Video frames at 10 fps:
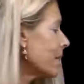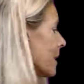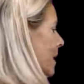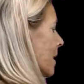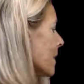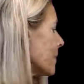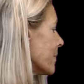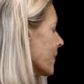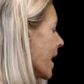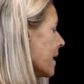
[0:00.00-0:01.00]

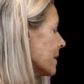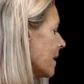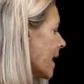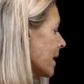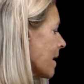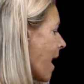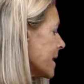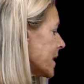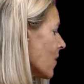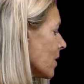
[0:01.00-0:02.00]
And I tell